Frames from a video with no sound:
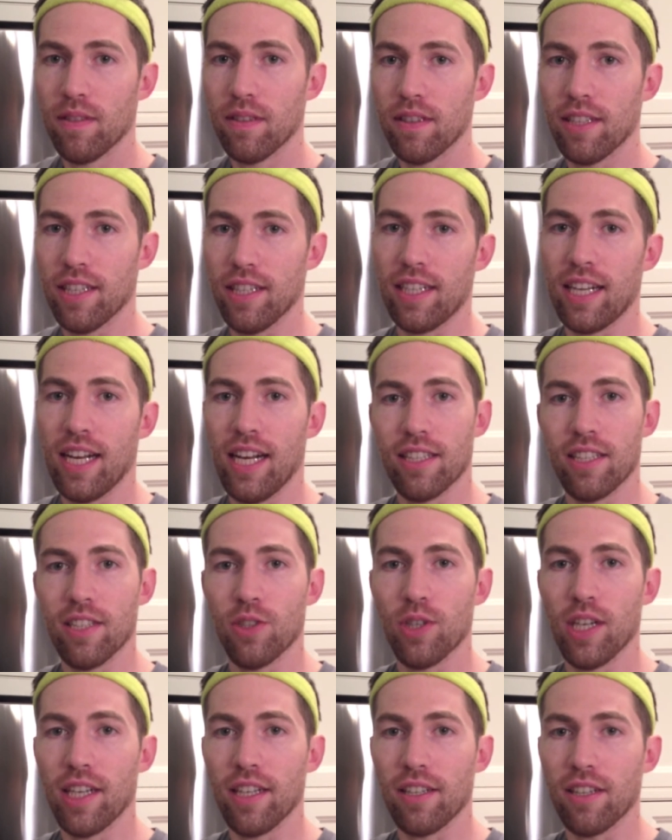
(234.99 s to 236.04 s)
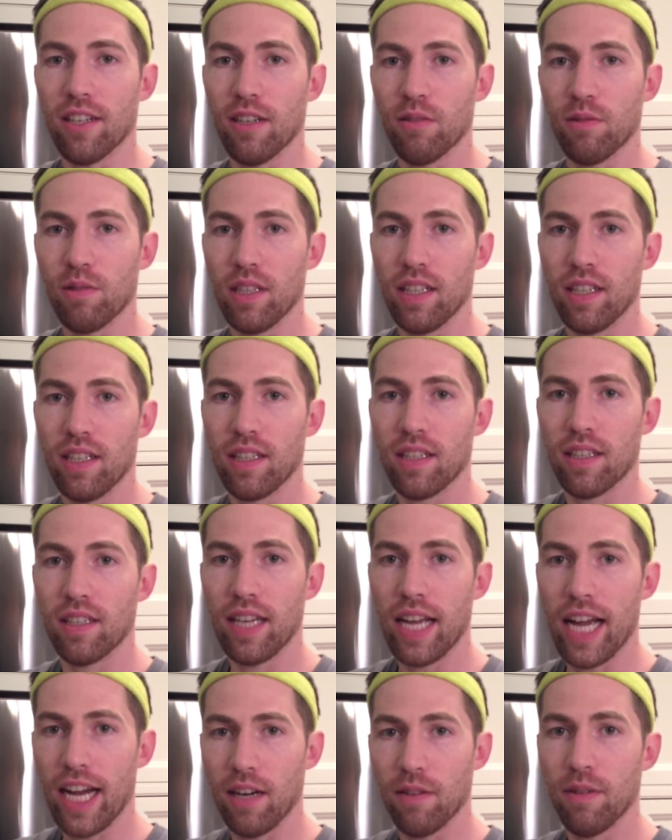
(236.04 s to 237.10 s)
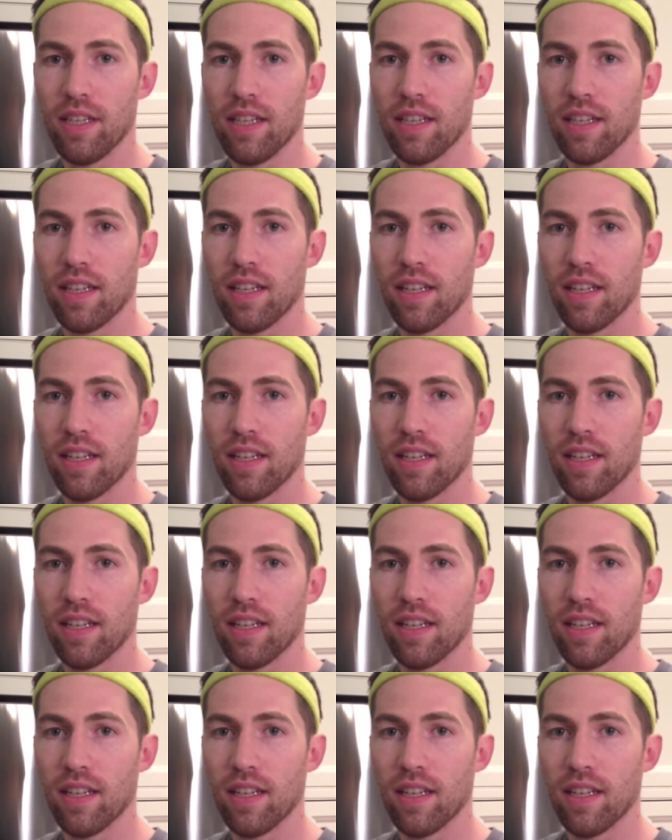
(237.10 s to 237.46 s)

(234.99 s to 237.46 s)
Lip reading: the concentrated coffee out of it,